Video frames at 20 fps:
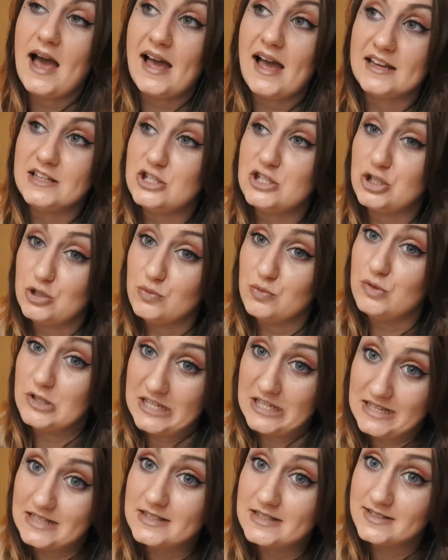And you
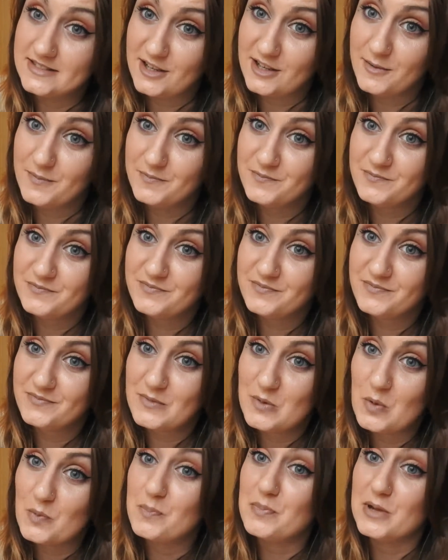need some
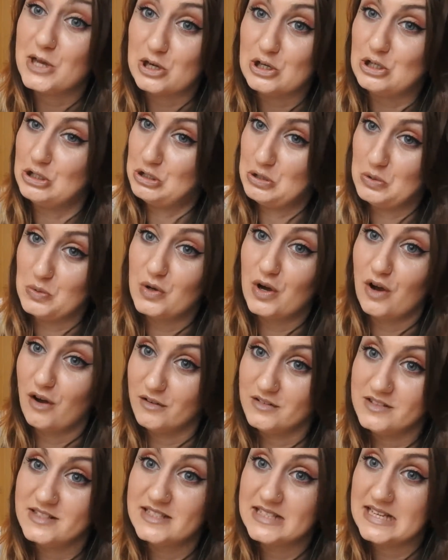because you
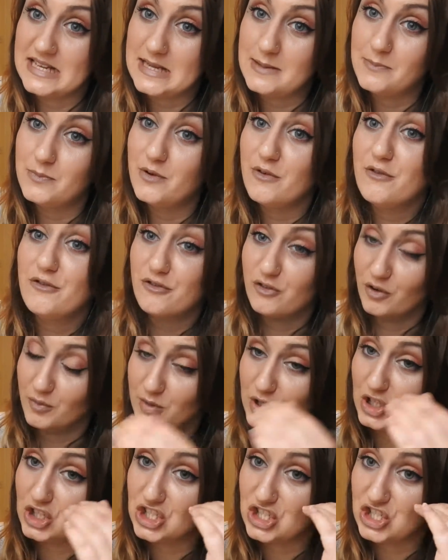can't sleep
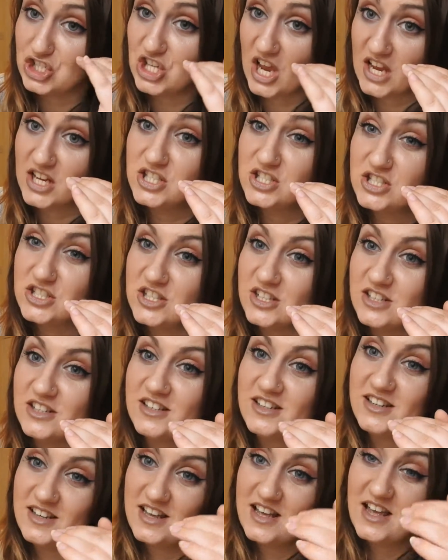from
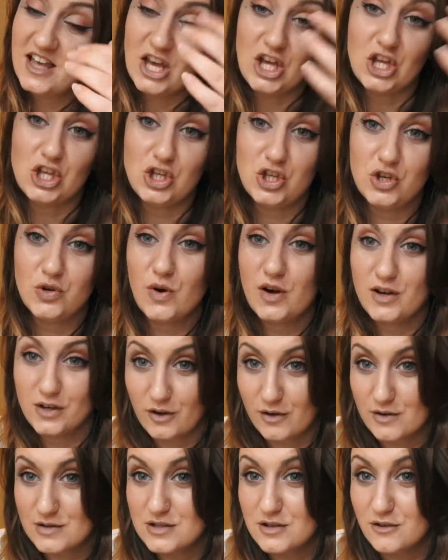congestion. You are
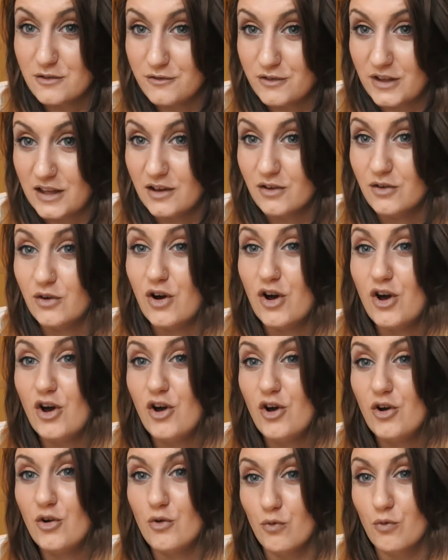going to feel
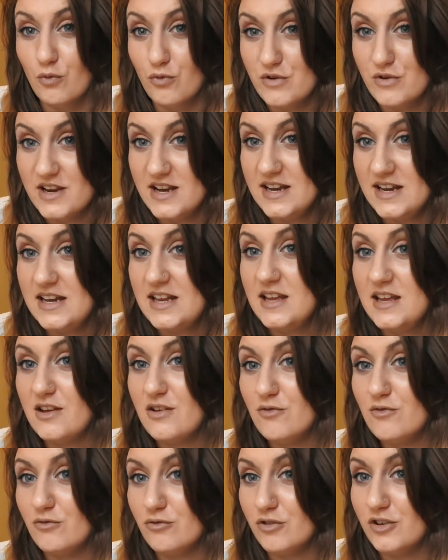
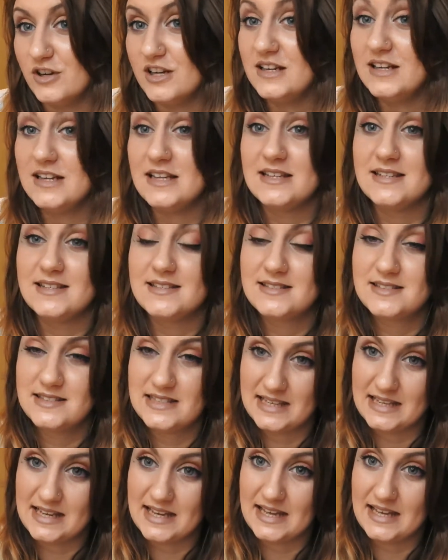really, really
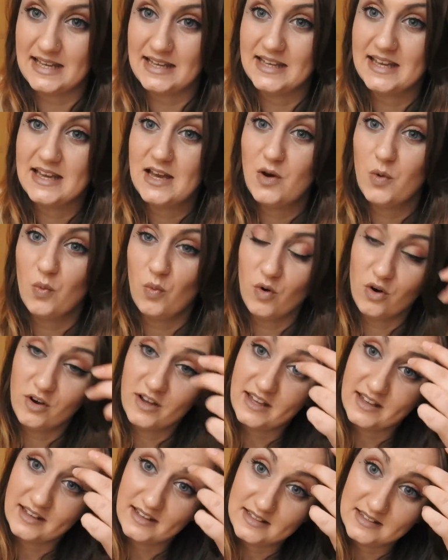silly
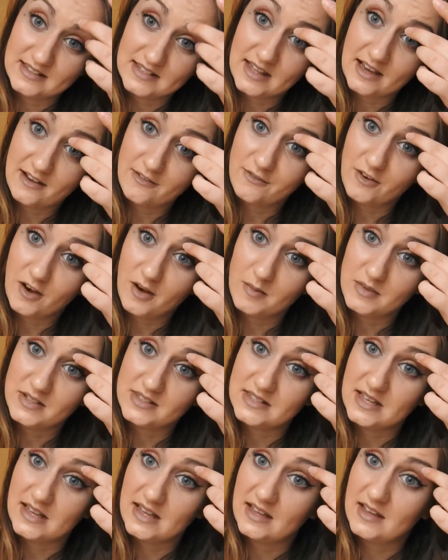walking into that
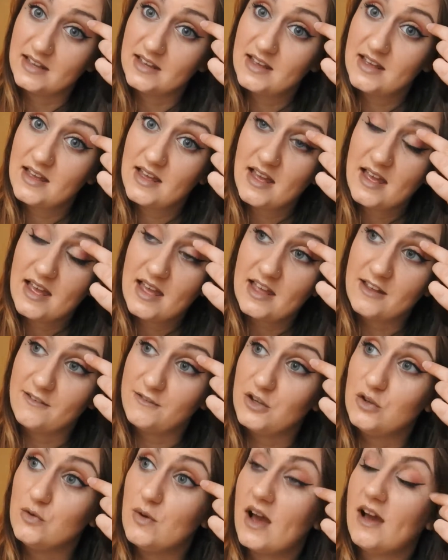pharmacy
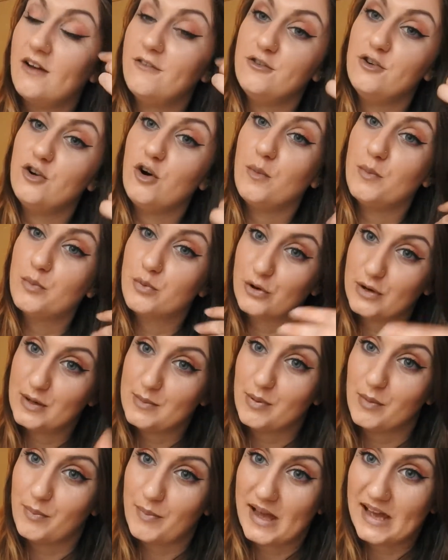if you have not
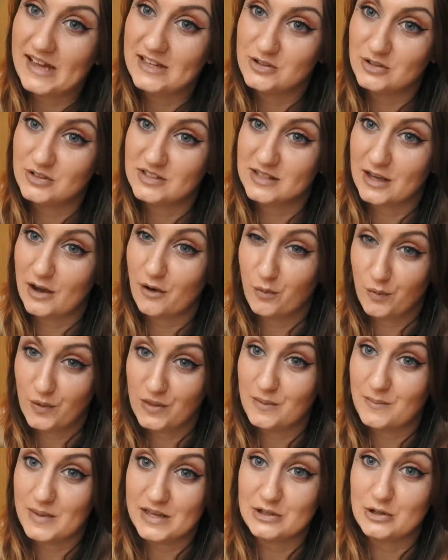pre-prepared yourself
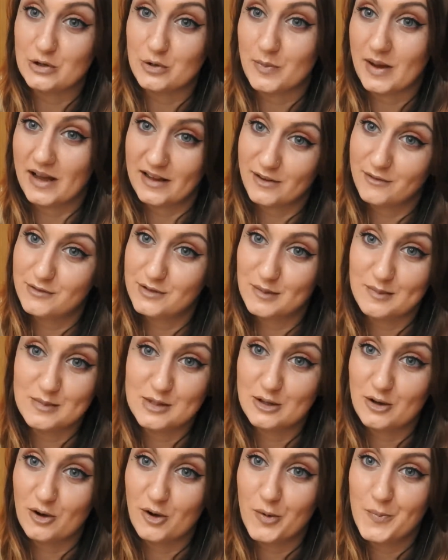with a medical bag of some
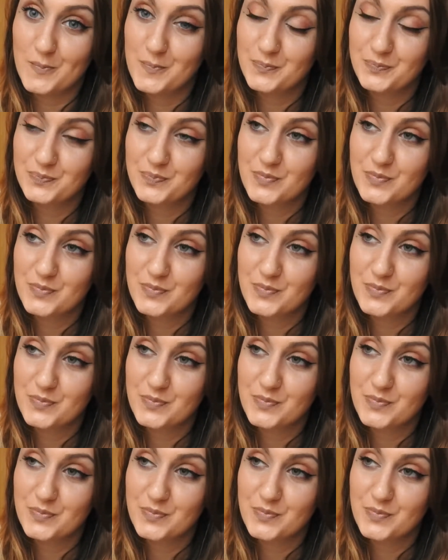sort.